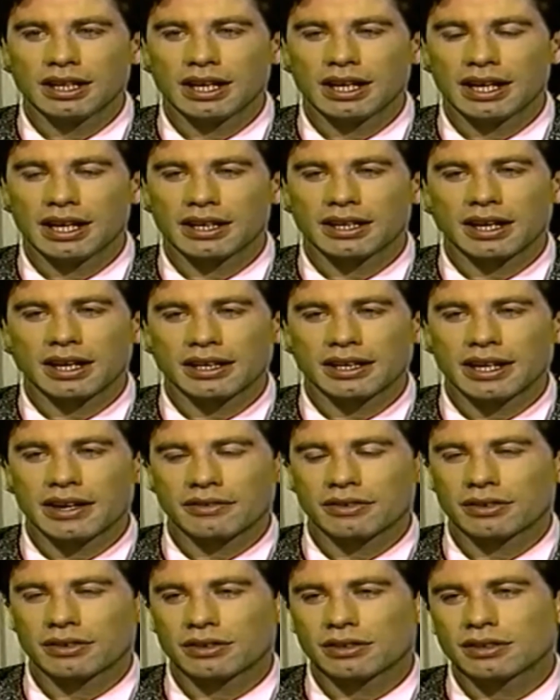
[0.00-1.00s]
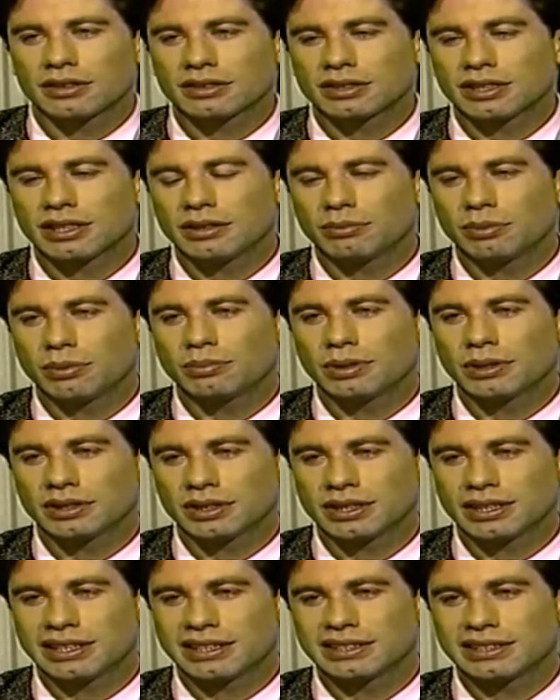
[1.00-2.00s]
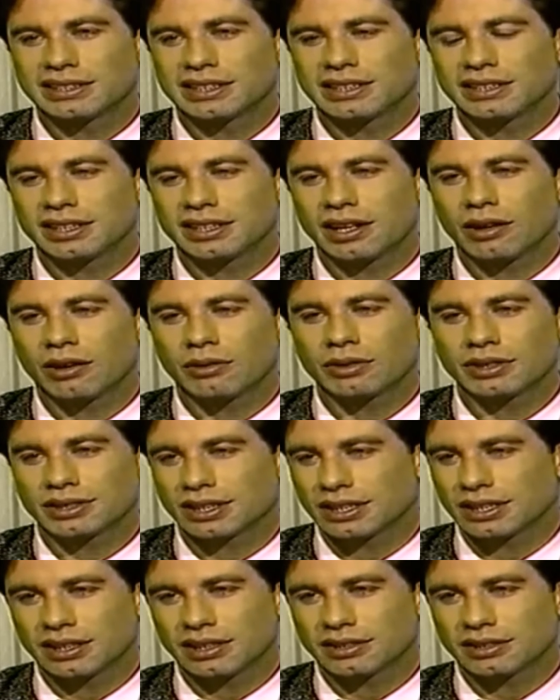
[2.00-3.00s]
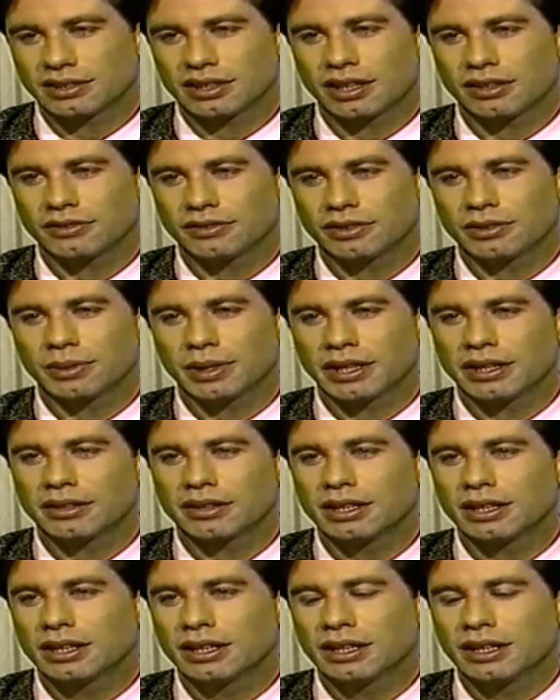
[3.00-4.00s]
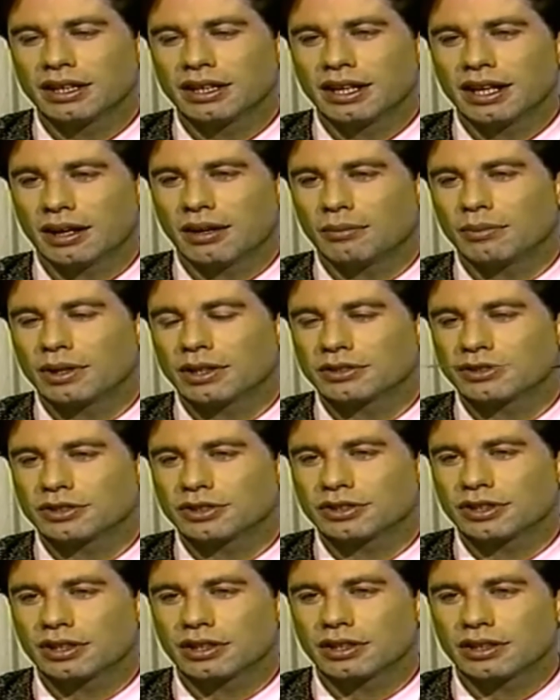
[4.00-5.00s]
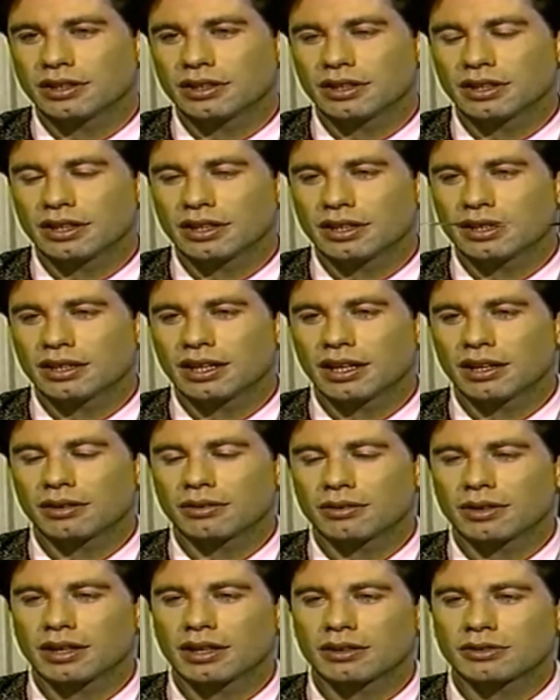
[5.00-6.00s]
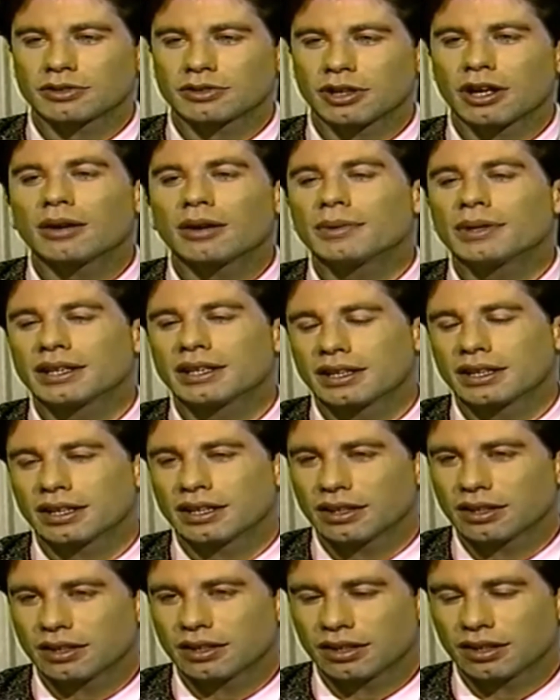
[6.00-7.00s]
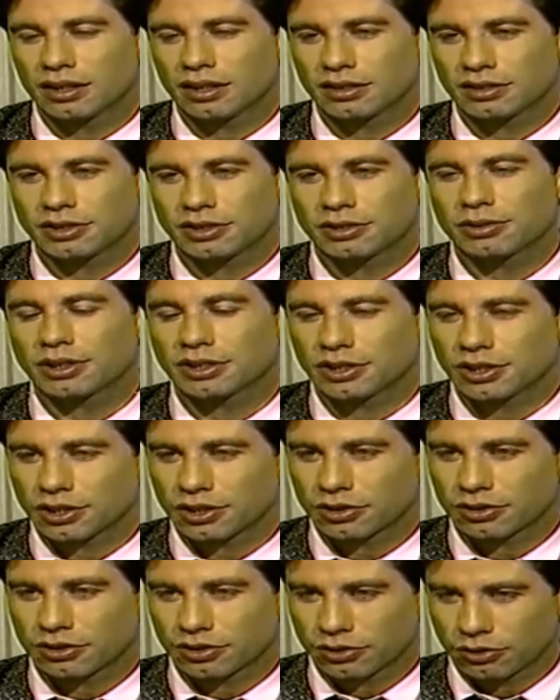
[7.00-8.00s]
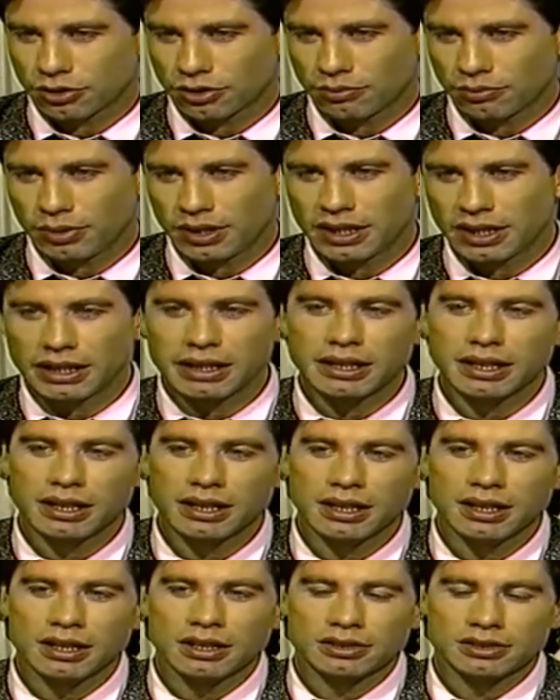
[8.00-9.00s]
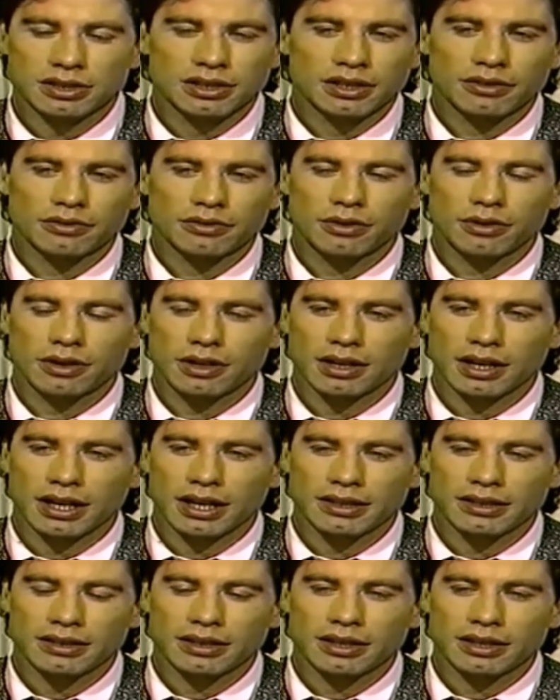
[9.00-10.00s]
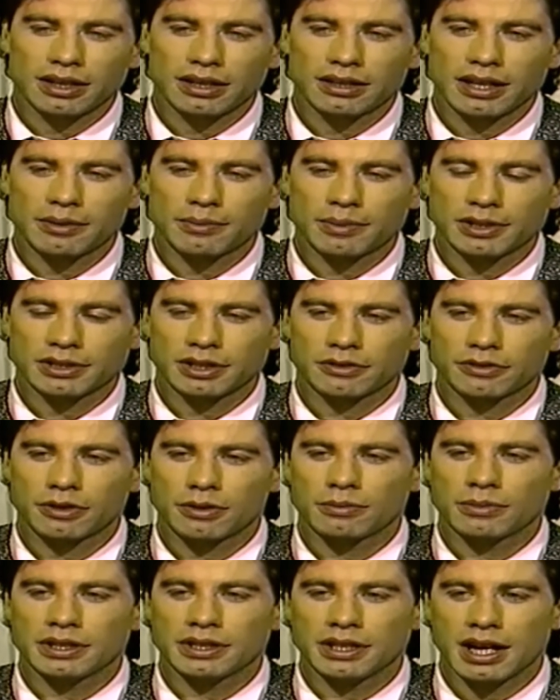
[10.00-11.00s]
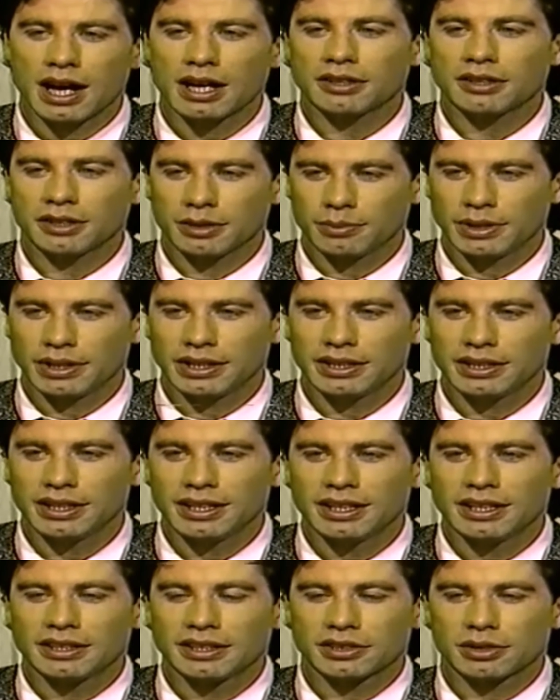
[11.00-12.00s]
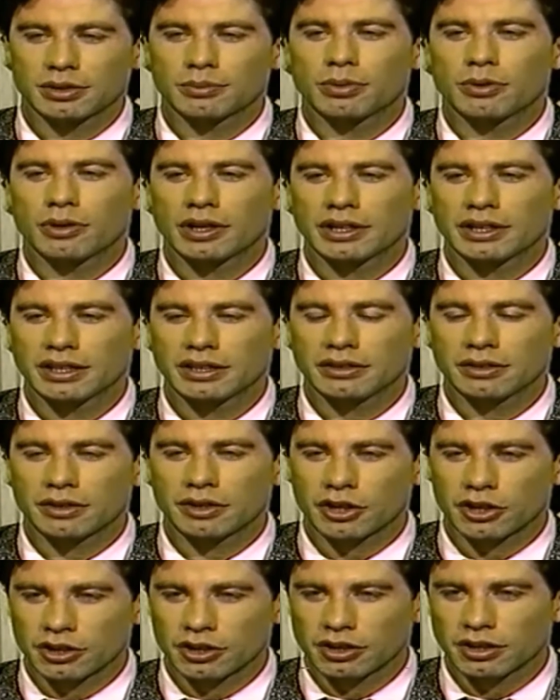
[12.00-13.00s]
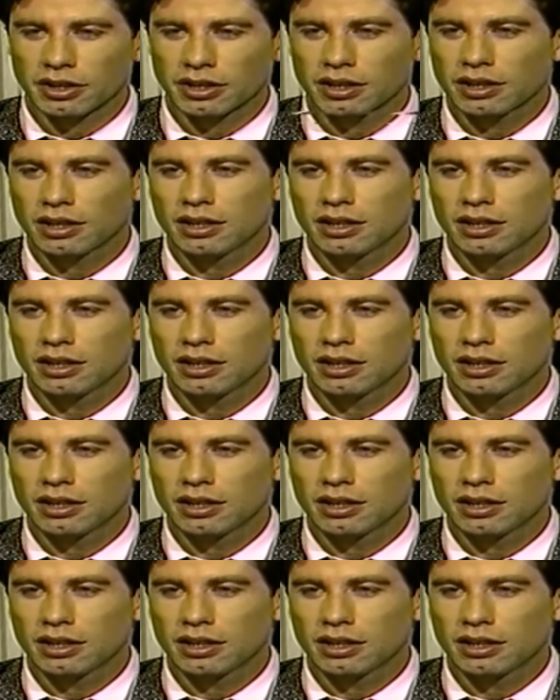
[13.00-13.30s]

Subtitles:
and I never see publicity as easy. I always see it as tough, no matter how much, how charming a situation it could be. So therefore, I lay myself open not to be disappointed or hurt